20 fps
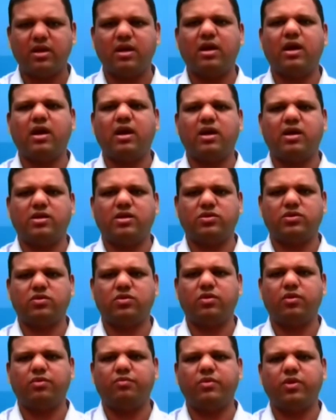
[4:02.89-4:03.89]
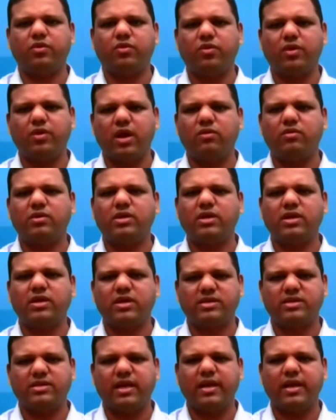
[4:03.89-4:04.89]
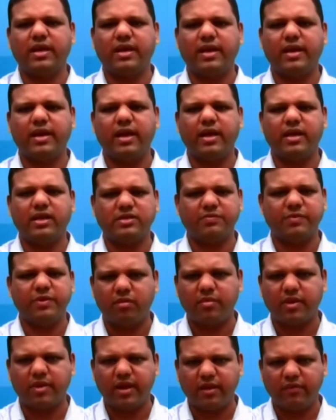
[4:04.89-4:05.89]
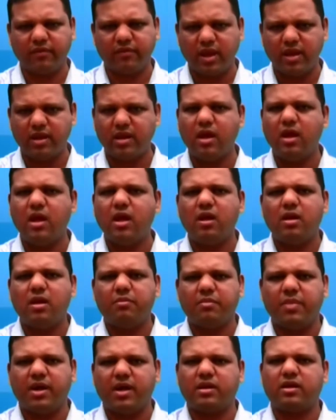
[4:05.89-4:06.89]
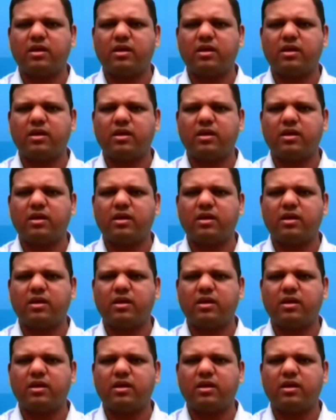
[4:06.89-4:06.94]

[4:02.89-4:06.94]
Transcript: Uh, so no doubt, salaried has been holding on pretty well,